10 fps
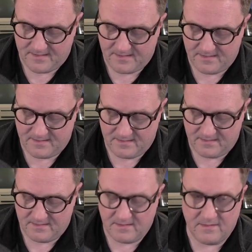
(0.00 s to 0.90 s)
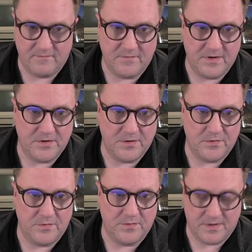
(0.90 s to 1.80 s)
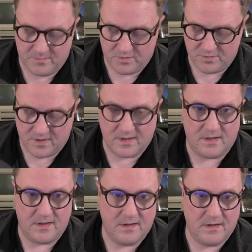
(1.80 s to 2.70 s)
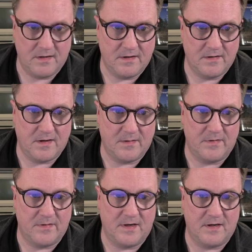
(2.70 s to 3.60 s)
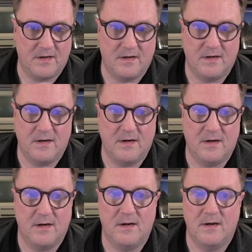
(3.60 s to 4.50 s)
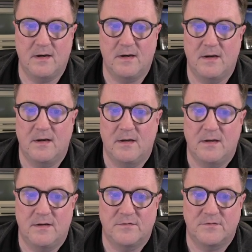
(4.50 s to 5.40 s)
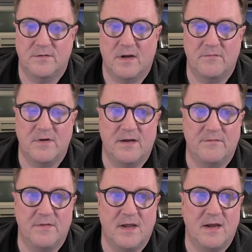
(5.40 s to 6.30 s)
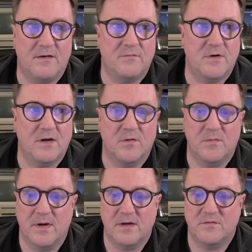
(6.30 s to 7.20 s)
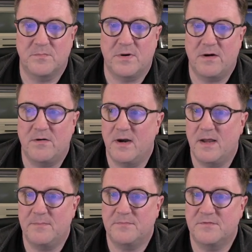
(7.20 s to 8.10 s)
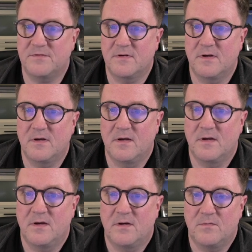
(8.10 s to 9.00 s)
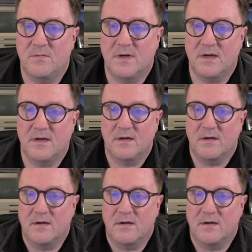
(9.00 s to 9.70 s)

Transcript: video demo guy. How about that? So now we have that. We can go back to Power Apps. We can,